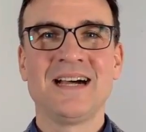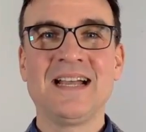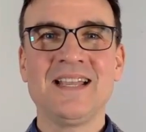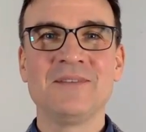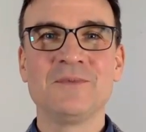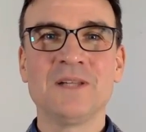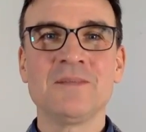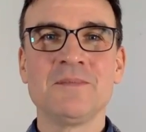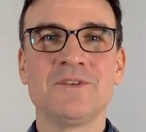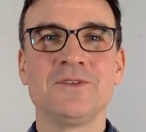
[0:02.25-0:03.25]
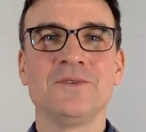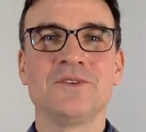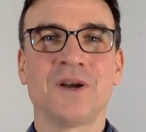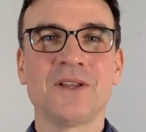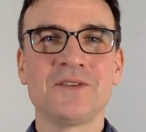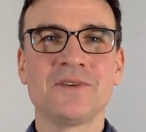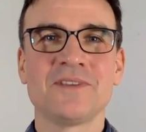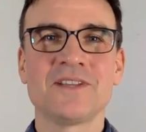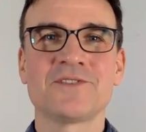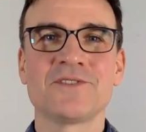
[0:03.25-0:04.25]
Hi, and welcome to Talking to
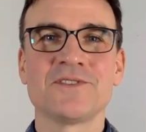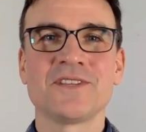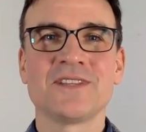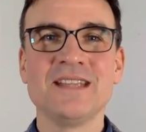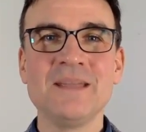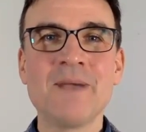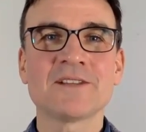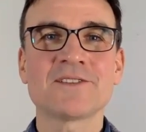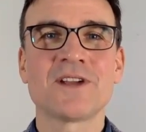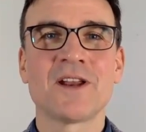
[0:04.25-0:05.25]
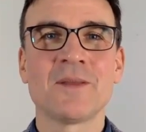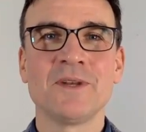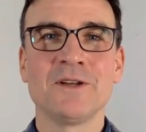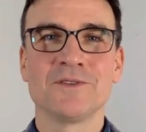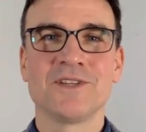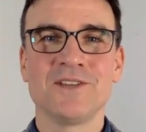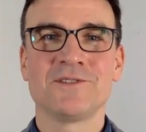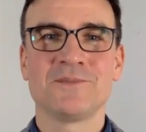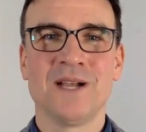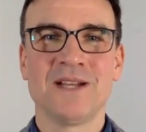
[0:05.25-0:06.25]
Investors, the Impact Startup
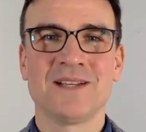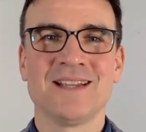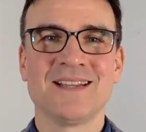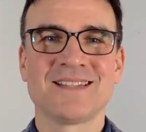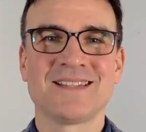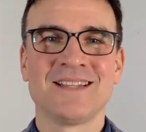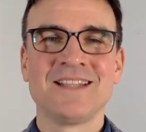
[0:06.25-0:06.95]
Negotiations podcast.